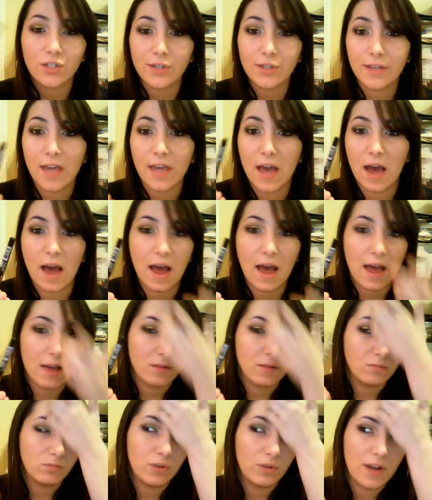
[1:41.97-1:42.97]
So yeah, I,
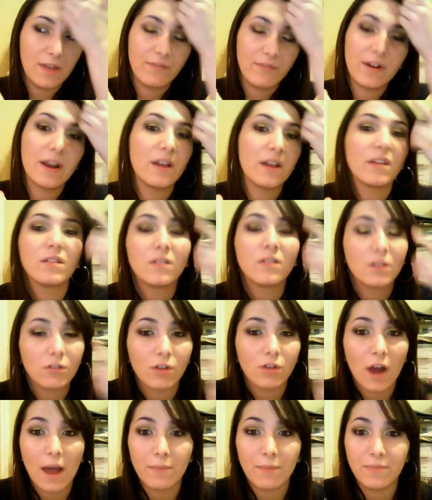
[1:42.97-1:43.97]
whenever I
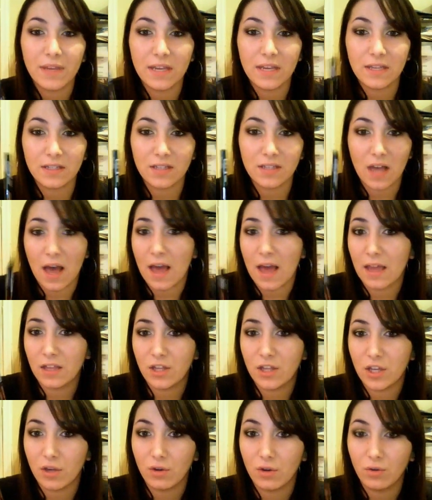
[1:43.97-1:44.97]
grab these, I
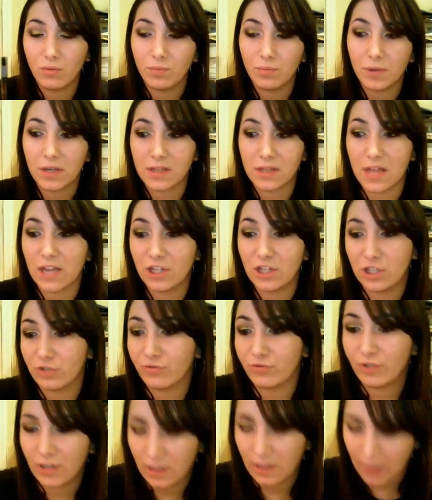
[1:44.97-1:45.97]
do because I
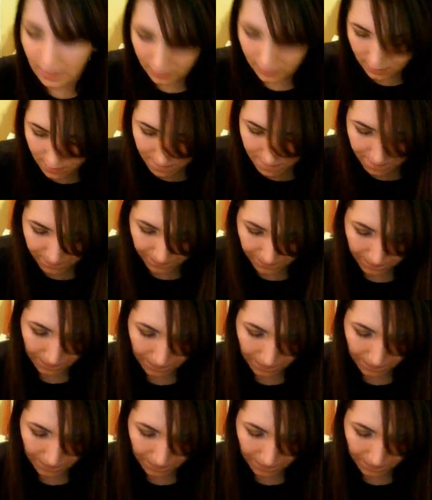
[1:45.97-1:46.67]
just really like them.